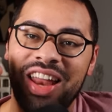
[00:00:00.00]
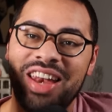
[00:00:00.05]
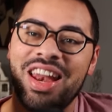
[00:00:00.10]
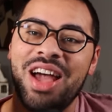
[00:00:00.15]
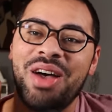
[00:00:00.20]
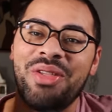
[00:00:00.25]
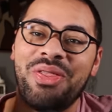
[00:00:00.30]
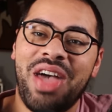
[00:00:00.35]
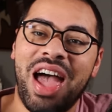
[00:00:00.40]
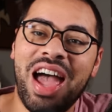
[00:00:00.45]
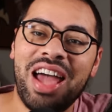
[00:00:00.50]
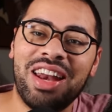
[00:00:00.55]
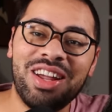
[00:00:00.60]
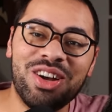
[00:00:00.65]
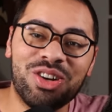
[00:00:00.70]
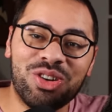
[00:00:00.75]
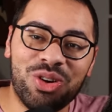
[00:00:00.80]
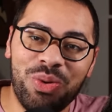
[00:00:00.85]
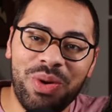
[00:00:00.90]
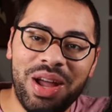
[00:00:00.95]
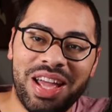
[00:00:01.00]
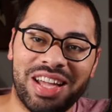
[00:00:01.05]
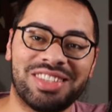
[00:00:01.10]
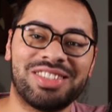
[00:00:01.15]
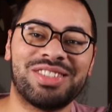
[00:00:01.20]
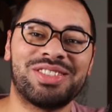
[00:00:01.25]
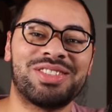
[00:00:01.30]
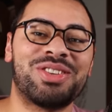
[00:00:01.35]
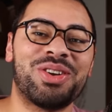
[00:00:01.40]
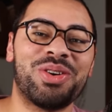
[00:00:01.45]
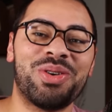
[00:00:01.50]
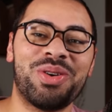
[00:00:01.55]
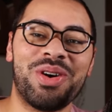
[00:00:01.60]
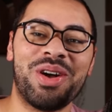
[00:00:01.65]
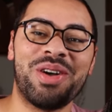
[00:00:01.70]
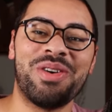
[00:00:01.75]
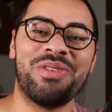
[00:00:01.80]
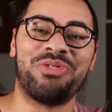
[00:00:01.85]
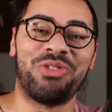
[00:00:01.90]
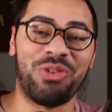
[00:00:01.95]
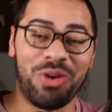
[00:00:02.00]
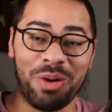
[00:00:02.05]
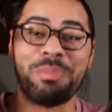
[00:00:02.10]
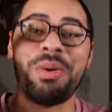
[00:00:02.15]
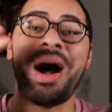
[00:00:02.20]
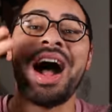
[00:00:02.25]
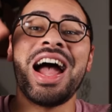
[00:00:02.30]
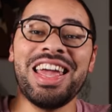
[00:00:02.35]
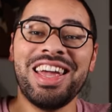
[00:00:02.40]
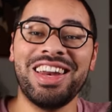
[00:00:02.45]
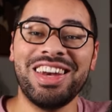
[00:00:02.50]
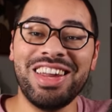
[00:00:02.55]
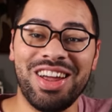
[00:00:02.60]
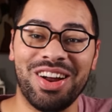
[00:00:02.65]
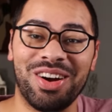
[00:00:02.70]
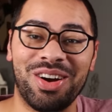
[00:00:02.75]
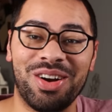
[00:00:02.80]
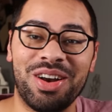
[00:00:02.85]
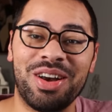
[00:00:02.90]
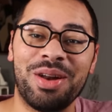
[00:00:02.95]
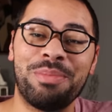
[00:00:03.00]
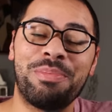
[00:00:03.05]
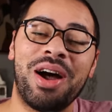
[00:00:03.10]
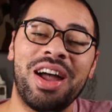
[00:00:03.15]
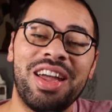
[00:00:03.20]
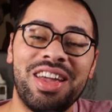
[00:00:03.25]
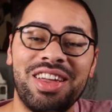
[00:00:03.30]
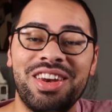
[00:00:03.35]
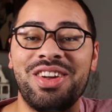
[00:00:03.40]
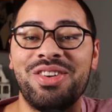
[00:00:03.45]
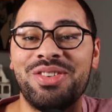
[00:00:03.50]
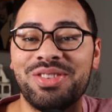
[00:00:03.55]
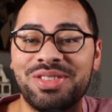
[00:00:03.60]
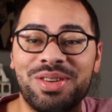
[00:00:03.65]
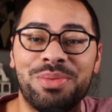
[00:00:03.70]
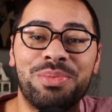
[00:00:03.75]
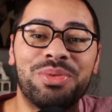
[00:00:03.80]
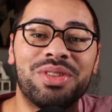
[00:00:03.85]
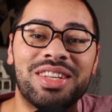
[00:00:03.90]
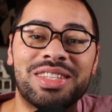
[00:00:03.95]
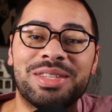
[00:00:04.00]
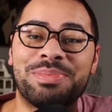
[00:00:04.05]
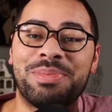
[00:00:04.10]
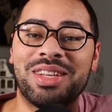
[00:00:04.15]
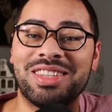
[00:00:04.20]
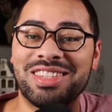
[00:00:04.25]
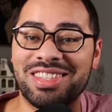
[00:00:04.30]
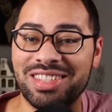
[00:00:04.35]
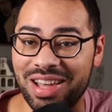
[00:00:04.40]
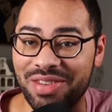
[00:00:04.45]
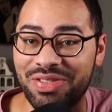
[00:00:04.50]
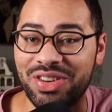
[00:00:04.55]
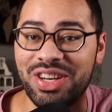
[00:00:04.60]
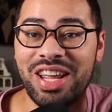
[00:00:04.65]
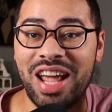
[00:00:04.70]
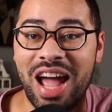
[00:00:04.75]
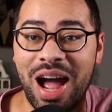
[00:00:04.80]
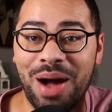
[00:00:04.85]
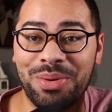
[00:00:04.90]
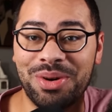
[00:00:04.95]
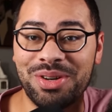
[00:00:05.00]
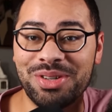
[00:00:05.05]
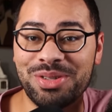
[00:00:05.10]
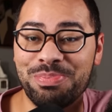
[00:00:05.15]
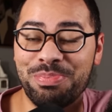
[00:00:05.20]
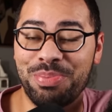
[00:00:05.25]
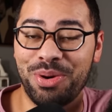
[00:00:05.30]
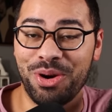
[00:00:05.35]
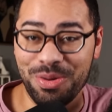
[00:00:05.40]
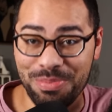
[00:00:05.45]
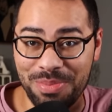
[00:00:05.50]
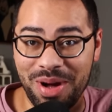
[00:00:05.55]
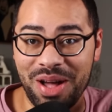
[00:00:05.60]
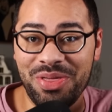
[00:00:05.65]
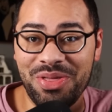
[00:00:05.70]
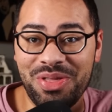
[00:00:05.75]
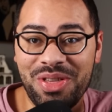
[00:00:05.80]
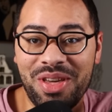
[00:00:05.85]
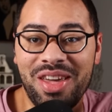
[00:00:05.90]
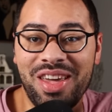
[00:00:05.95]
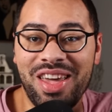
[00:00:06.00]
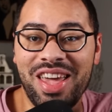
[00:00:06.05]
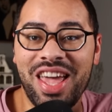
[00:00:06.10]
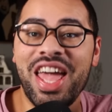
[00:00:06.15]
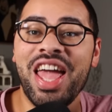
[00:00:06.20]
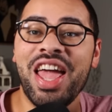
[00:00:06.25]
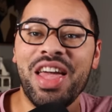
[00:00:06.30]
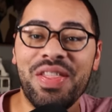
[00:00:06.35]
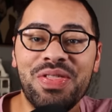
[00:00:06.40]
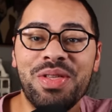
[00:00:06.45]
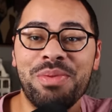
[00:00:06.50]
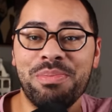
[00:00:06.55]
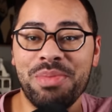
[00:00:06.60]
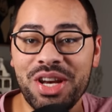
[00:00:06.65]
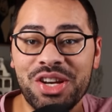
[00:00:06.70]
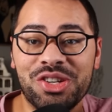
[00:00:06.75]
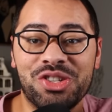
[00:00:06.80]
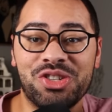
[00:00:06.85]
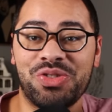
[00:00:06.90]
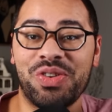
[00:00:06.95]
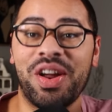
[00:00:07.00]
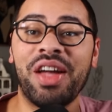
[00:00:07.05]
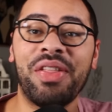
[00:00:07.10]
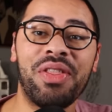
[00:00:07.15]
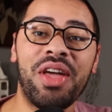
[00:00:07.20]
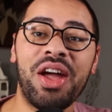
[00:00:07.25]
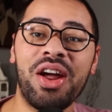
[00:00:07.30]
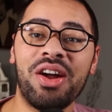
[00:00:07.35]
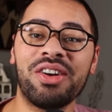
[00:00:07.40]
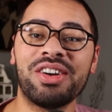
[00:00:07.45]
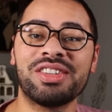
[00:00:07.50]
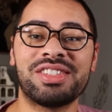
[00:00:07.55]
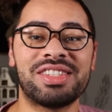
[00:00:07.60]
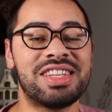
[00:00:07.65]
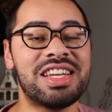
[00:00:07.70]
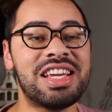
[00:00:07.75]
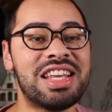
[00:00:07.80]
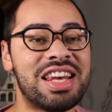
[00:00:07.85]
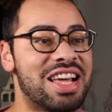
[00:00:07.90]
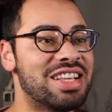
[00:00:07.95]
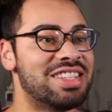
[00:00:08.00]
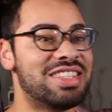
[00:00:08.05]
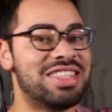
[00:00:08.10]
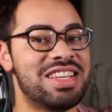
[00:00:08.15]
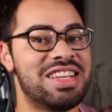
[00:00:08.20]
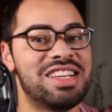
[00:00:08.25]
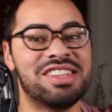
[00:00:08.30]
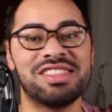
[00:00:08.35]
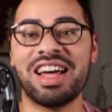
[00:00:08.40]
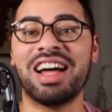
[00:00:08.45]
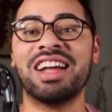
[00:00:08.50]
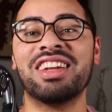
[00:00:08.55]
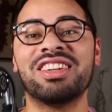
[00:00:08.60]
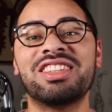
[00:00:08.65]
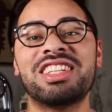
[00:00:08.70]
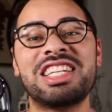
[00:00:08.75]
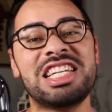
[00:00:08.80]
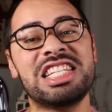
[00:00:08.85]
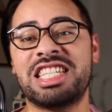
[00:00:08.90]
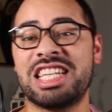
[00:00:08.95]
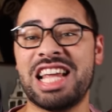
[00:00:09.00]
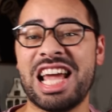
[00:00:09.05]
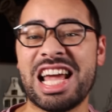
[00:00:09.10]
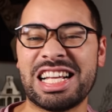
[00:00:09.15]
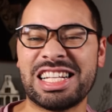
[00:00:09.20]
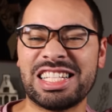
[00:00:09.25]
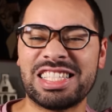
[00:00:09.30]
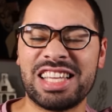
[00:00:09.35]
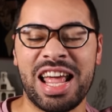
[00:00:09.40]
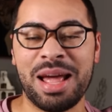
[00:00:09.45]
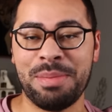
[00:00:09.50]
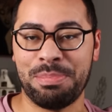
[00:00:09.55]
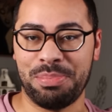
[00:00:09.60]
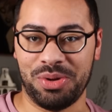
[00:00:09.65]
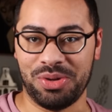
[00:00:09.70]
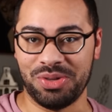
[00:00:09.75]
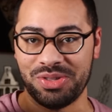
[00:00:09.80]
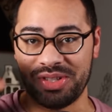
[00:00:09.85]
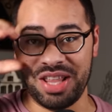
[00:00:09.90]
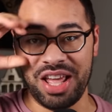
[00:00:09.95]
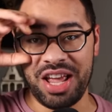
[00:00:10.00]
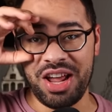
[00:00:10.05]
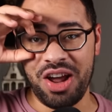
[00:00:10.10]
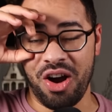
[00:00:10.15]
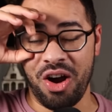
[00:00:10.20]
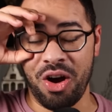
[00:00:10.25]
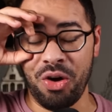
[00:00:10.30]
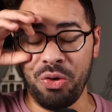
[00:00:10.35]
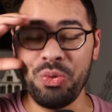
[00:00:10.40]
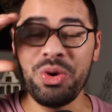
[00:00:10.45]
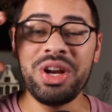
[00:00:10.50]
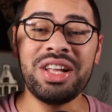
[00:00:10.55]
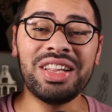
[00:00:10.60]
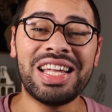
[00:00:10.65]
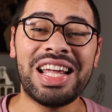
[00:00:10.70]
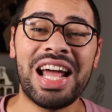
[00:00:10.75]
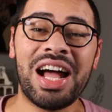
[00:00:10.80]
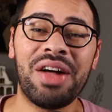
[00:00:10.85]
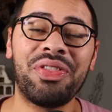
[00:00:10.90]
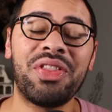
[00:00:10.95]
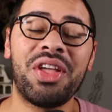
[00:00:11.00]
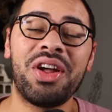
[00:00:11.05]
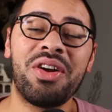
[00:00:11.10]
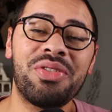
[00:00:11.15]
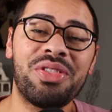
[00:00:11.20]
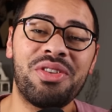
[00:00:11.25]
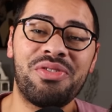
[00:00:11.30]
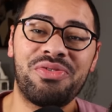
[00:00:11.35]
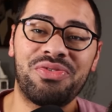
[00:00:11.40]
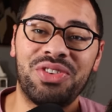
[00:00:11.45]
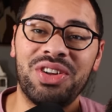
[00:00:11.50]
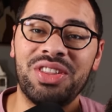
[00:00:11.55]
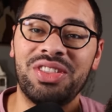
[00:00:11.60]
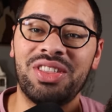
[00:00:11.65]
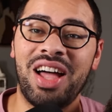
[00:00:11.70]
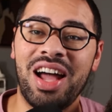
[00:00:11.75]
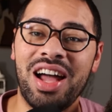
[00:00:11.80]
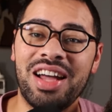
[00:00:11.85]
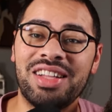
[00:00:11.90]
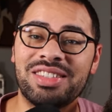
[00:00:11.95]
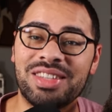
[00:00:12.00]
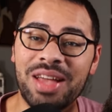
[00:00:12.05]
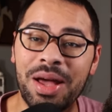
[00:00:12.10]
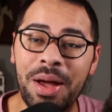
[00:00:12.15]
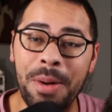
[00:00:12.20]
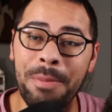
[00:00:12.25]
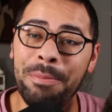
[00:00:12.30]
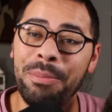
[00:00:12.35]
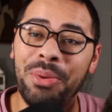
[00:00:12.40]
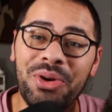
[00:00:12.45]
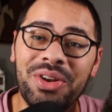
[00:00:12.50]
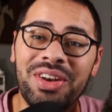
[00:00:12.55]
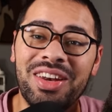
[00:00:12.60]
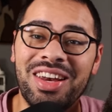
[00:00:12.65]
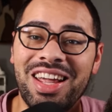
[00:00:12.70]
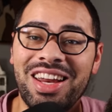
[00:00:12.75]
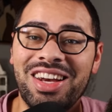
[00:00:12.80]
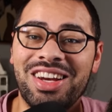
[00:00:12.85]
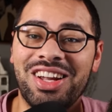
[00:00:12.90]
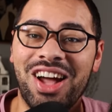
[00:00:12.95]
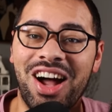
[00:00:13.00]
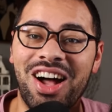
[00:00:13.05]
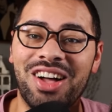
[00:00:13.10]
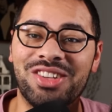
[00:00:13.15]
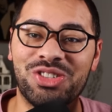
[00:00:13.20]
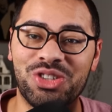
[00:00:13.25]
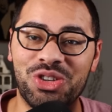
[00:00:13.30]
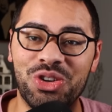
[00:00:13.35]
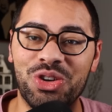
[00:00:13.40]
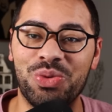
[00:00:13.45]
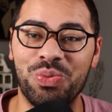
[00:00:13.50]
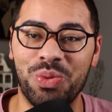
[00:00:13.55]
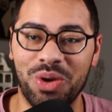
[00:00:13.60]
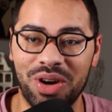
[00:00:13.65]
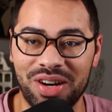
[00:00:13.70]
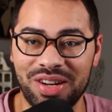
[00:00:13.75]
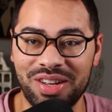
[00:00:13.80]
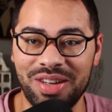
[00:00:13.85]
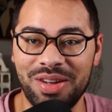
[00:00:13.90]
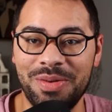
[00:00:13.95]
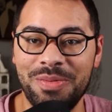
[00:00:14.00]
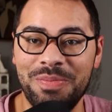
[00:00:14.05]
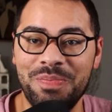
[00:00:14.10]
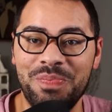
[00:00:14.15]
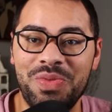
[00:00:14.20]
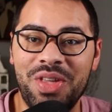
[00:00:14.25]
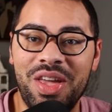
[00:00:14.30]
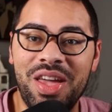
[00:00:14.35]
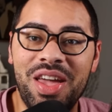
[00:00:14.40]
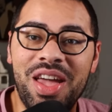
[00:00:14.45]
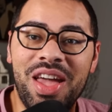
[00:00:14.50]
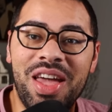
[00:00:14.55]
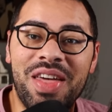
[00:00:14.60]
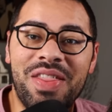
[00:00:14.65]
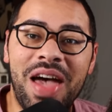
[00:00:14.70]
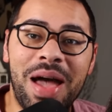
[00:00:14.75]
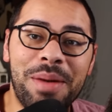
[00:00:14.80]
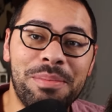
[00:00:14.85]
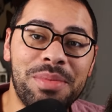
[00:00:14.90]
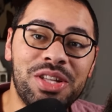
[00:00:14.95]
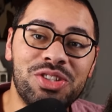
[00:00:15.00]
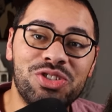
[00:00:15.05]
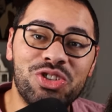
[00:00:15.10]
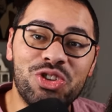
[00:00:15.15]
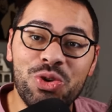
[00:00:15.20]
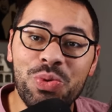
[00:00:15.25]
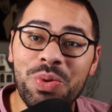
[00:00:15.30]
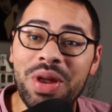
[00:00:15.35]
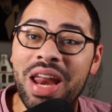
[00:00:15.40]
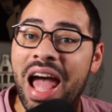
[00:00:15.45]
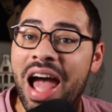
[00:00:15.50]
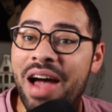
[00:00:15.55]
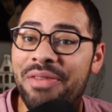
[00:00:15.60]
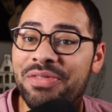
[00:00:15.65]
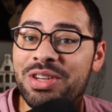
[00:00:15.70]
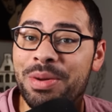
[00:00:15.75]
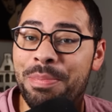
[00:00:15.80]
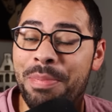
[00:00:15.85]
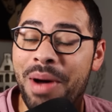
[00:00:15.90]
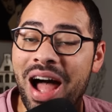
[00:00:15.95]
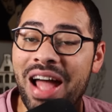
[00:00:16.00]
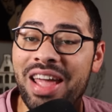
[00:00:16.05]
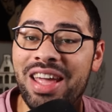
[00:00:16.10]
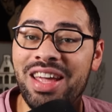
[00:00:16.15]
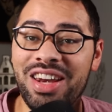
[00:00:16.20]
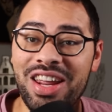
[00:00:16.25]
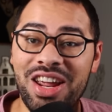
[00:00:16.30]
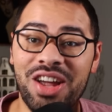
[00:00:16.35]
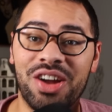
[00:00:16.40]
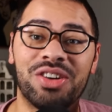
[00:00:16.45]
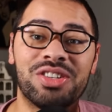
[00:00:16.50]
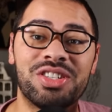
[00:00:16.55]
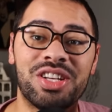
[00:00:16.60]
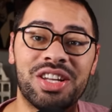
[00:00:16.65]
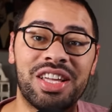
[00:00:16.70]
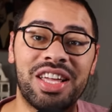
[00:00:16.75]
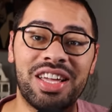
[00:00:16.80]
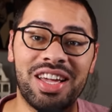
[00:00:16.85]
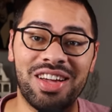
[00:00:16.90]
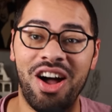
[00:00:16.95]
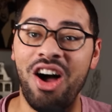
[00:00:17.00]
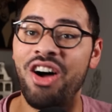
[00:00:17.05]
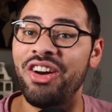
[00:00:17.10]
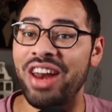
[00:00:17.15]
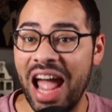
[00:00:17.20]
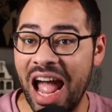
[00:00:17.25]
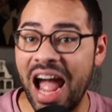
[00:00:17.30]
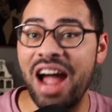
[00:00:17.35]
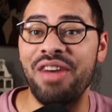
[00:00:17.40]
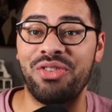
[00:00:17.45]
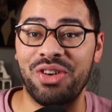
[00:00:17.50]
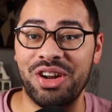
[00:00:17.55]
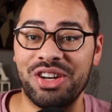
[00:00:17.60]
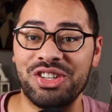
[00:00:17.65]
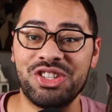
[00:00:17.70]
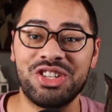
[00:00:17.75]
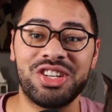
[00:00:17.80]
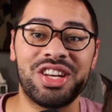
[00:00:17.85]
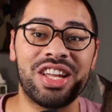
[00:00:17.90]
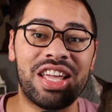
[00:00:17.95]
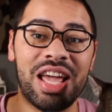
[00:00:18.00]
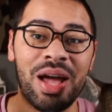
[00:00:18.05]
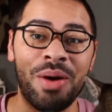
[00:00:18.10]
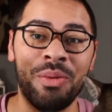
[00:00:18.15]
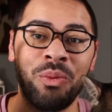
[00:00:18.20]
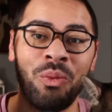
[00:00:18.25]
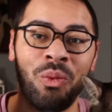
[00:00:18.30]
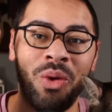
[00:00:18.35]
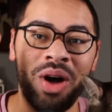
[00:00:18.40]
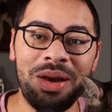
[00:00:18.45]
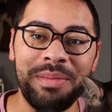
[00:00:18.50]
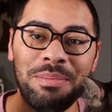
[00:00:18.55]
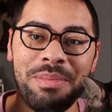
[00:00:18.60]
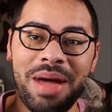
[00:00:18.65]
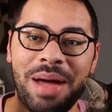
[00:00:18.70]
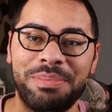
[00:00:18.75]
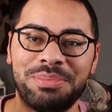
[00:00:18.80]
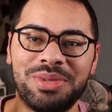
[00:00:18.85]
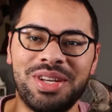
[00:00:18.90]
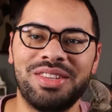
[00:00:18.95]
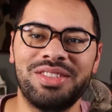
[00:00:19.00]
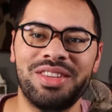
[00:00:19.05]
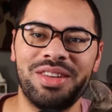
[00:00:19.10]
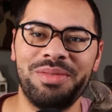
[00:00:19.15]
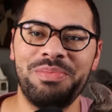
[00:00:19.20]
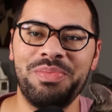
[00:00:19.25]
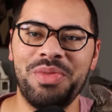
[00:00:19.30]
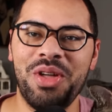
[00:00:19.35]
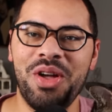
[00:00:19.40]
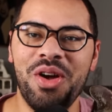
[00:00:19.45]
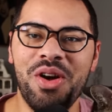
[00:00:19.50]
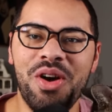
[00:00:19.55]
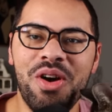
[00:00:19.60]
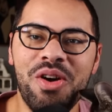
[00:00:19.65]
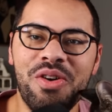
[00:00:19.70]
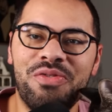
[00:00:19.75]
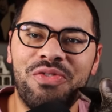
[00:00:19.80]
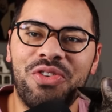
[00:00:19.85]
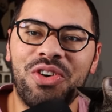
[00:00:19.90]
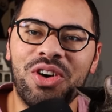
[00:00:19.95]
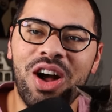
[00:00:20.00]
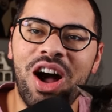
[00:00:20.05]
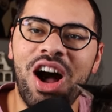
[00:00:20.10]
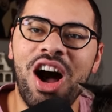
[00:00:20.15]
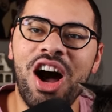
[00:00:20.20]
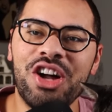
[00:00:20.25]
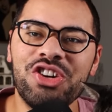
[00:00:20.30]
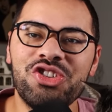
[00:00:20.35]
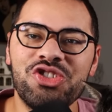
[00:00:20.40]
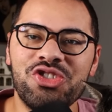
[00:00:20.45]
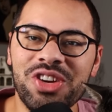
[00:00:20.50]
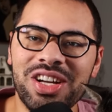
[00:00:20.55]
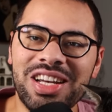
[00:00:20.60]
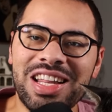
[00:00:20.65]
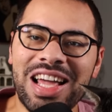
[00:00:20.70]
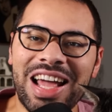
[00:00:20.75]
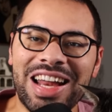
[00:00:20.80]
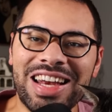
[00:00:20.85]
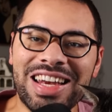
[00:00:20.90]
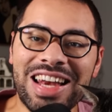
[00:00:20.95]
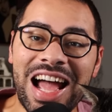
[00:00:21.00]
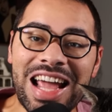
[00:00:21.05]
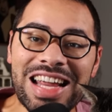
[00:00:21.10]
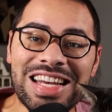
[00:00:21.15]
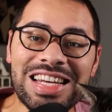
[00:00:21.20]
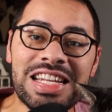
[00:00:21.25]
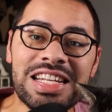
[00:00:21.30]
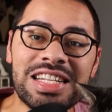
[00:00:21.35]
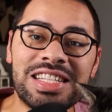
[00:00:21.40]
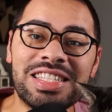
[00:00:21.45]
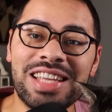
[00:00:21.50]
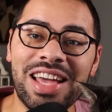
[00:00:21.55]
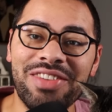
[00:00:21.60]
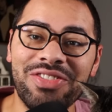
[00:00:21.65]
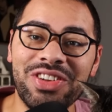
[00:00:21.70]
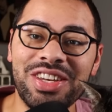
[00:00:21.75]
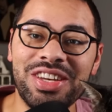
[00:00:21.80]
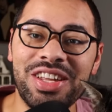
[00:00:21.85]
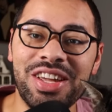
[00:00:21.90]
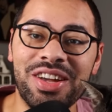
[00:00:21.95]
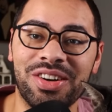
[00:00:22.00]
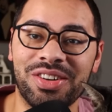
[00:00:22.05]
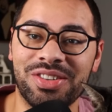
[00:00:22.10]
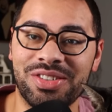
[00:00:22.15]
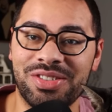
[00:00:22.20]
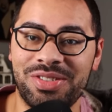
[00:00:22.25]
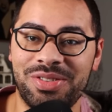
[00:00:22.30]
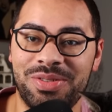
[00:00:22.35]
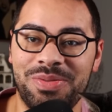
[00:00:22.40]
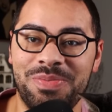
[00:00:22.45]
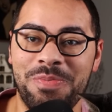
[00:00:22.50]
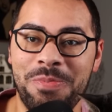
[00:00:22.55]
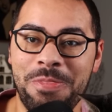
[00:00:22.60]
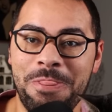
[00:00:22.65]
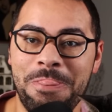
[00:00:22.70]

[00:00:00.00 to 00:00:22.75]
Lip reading: Now that equates, so for a pioneer, and a pioneer is someone that spends 70 hours per month in the ministry, and they're seen as these elite examples. They are really out there on the front lines putting in God's good work. That means you would have to pioneer to get, on average, to get one baptism for 197 years.